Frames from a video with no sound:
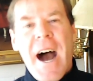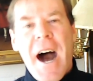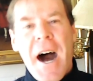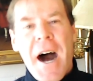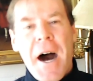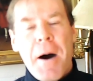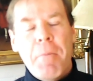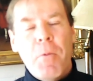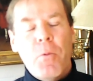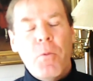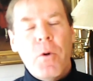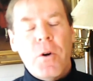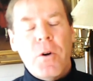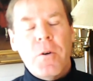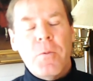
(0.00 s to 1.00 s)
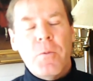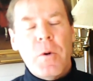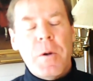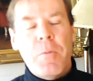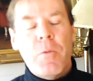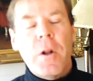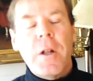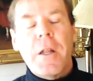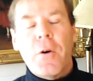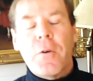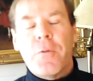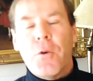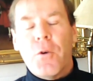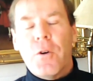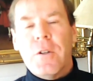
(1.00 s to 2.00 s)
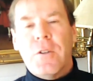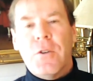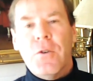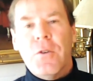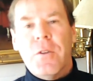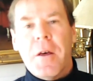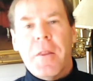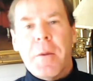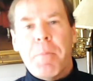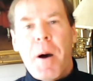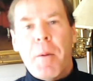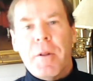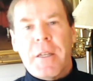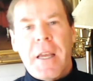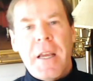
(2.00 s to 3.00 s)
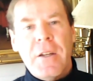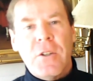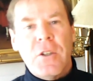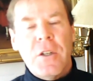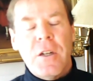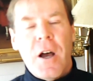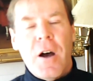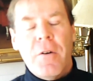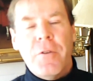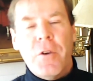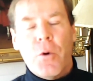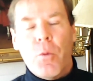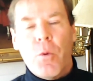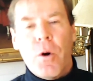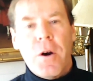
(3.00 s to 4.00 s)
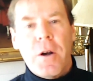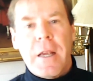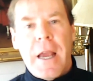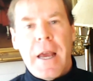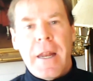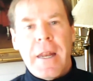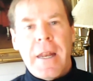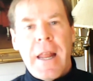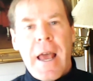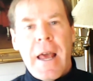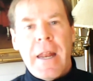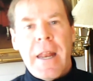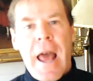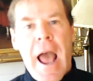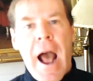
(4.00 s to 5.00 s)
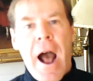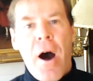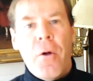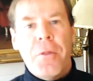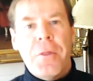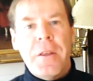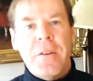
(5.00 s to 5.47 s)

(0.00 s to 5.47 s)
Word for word: Um, we're we really look forward to the the publication of your work and and how